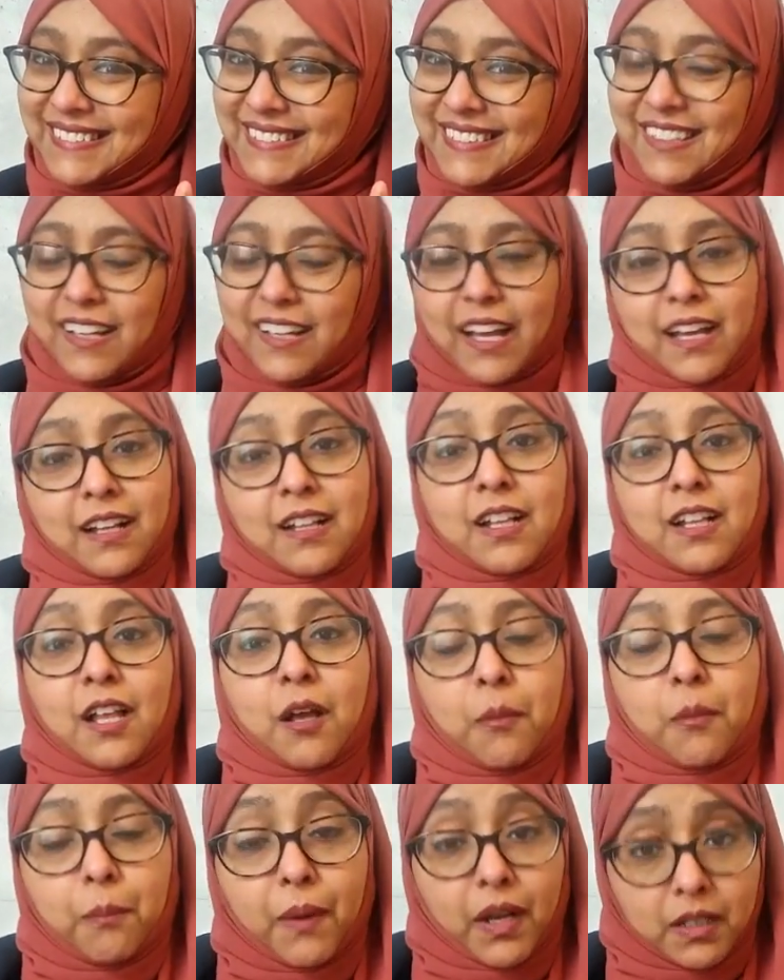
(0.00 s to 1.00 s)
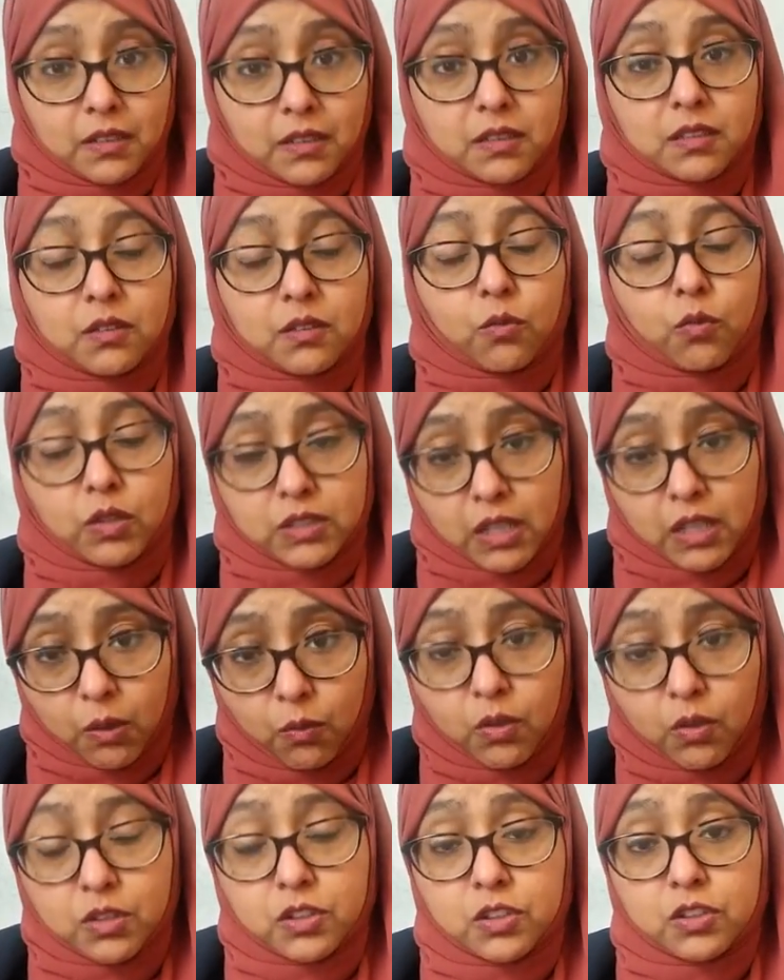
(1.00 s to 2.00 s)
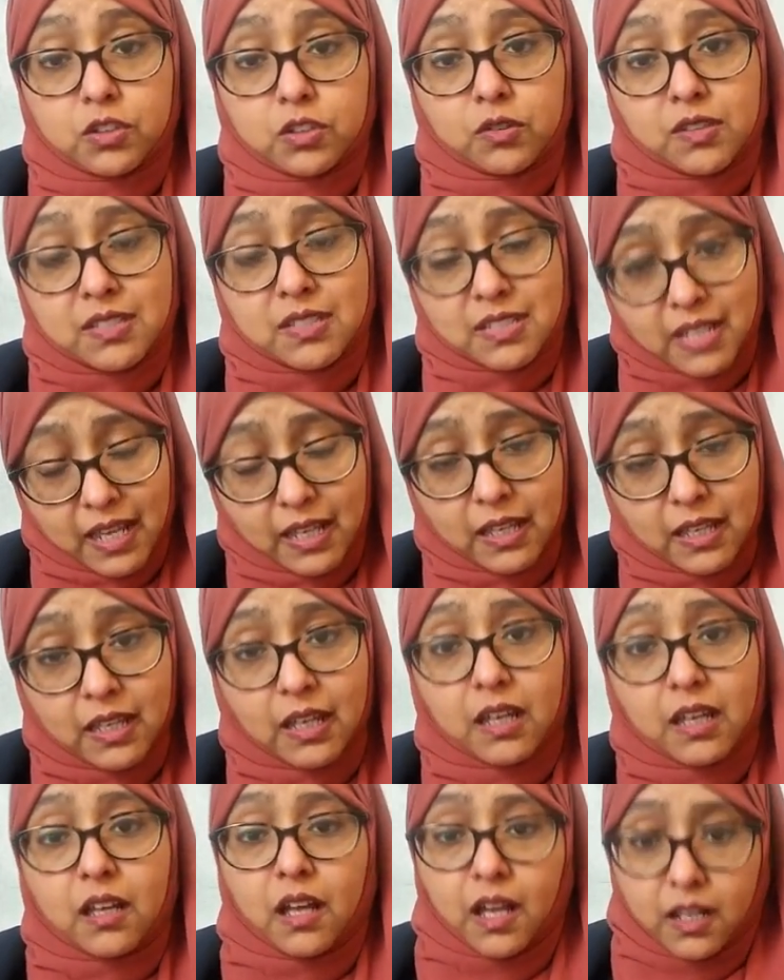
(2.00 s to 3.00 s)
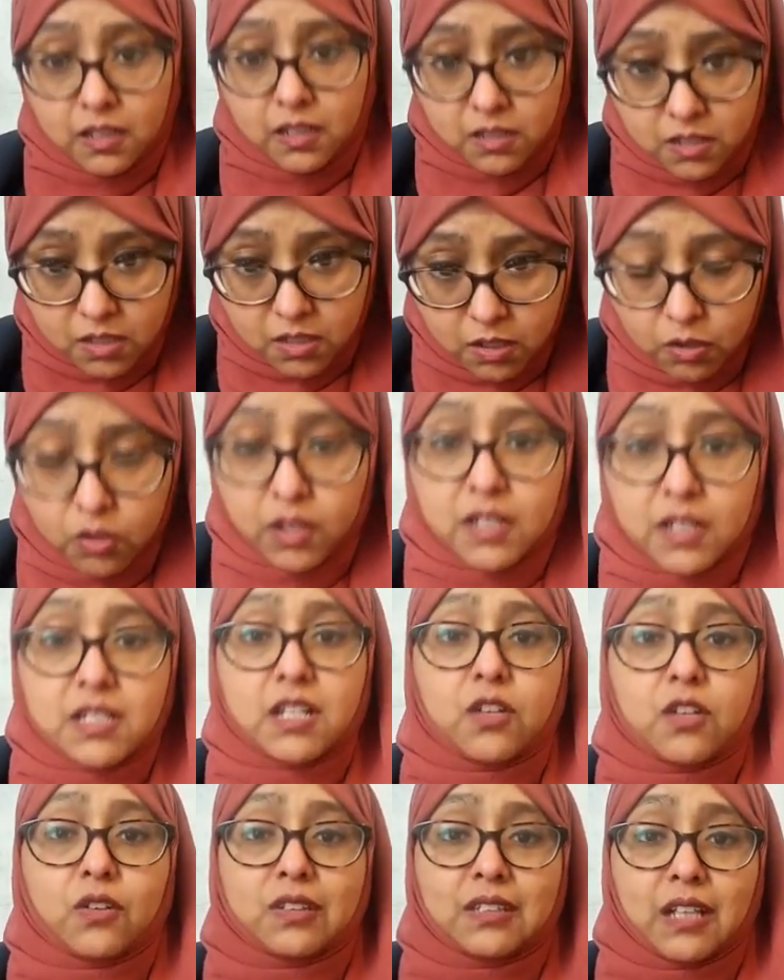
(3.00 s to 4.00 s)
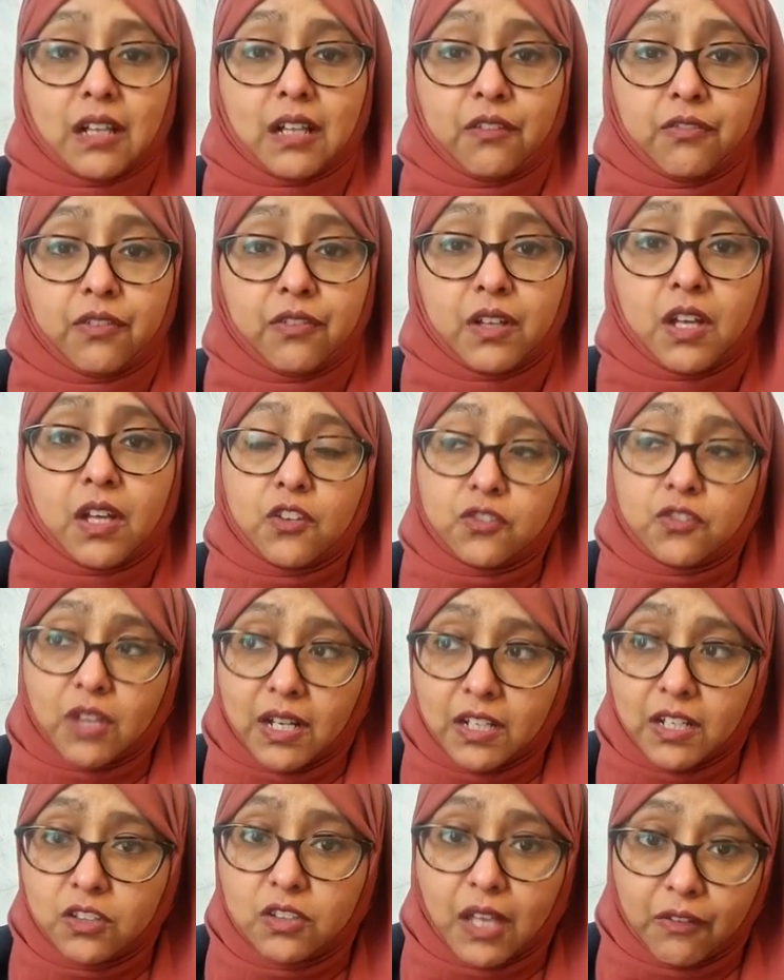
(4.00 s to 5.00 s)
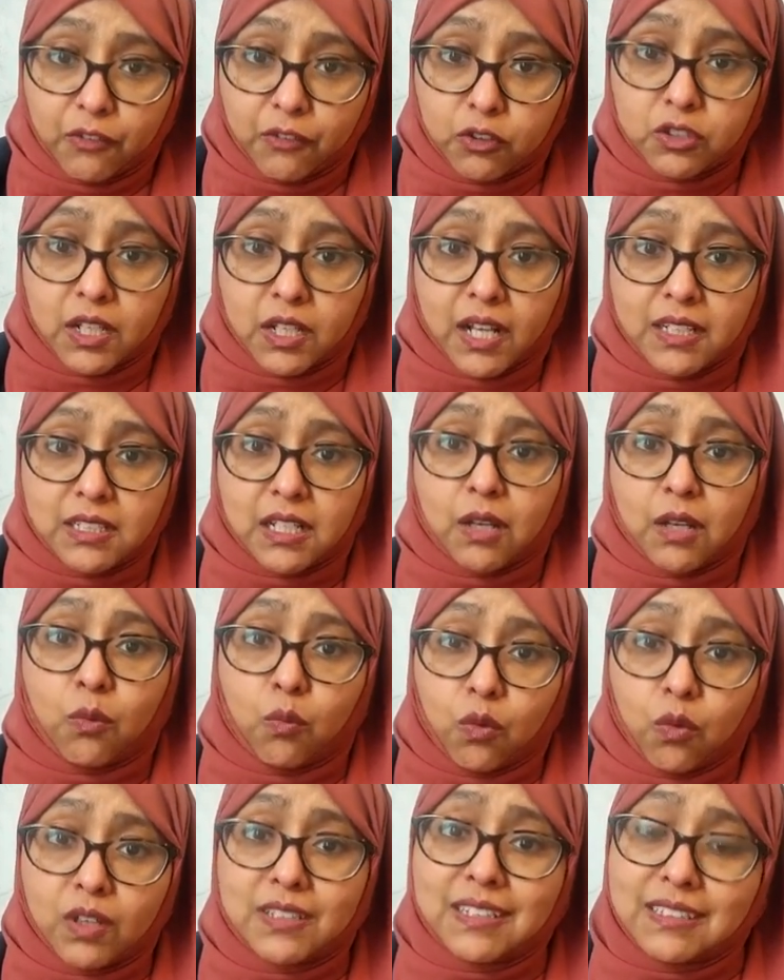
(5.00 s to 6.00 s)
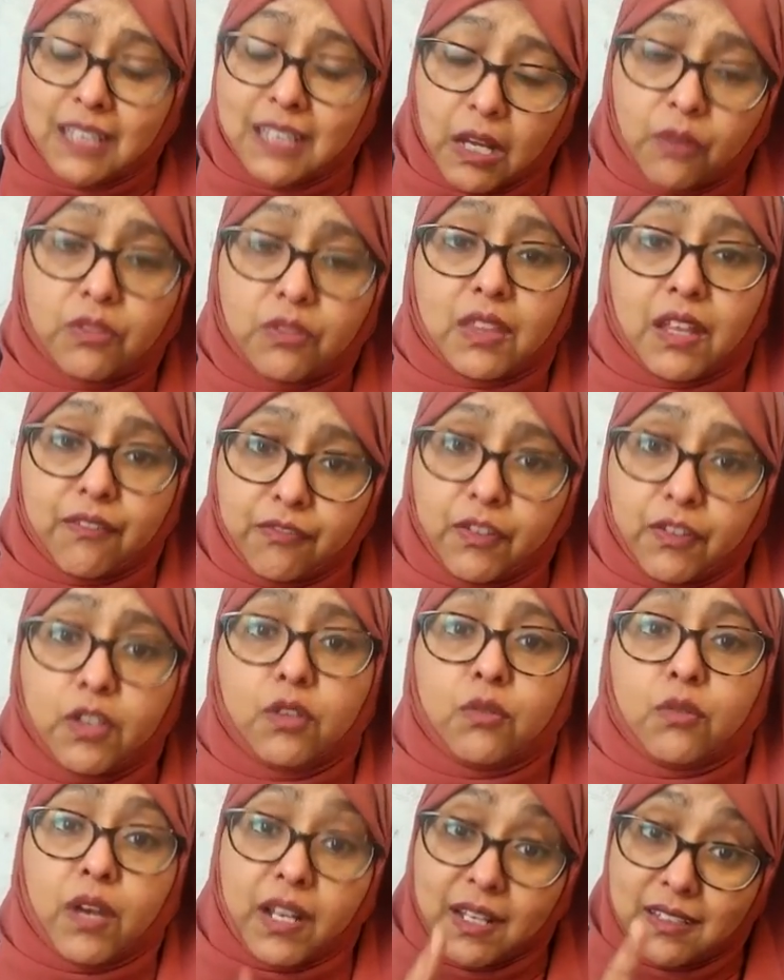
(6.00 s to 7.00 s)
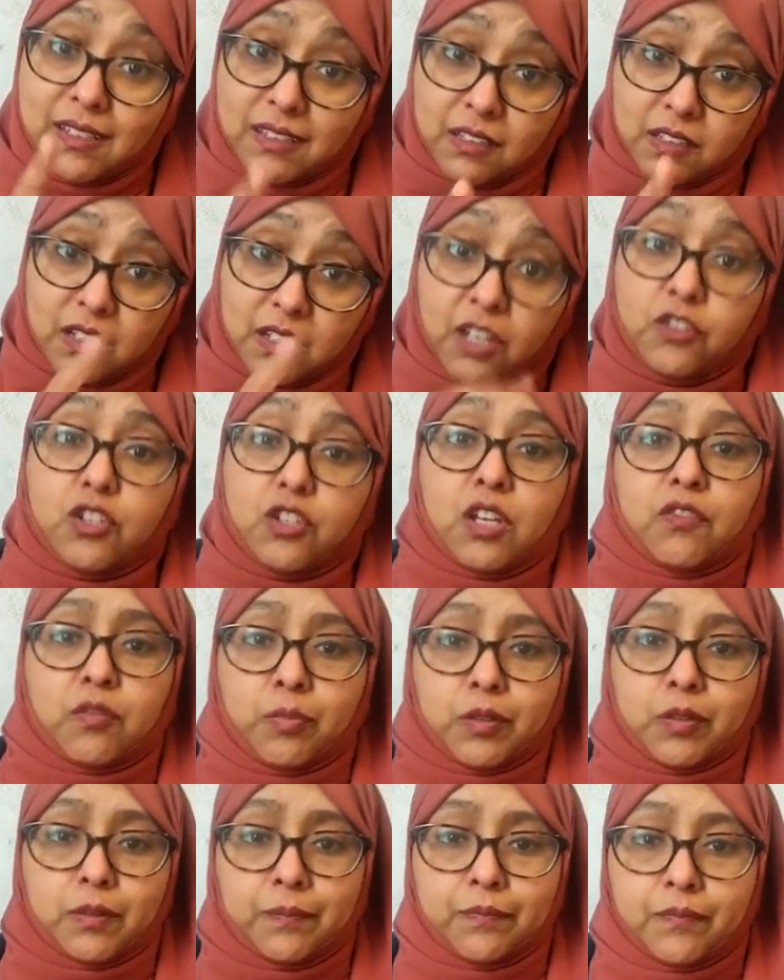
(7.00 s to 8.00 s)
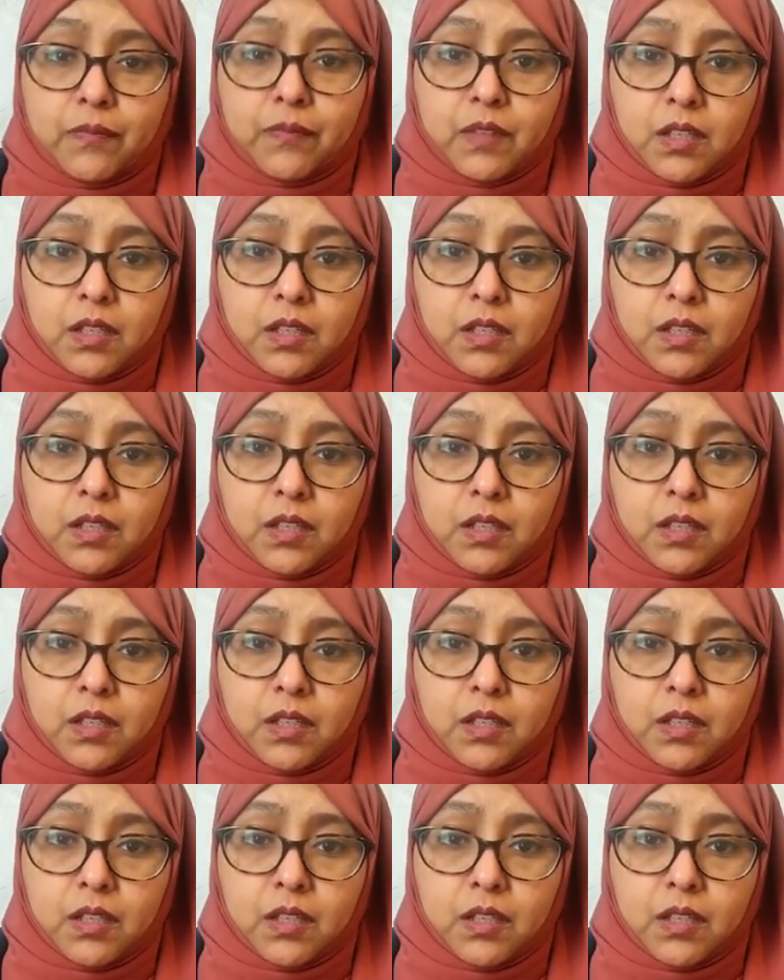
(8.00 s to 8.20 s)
Okay? But what I want you to do is take it and look at it yourself. So at least you have a good idea of what is out there for you and is it achievable.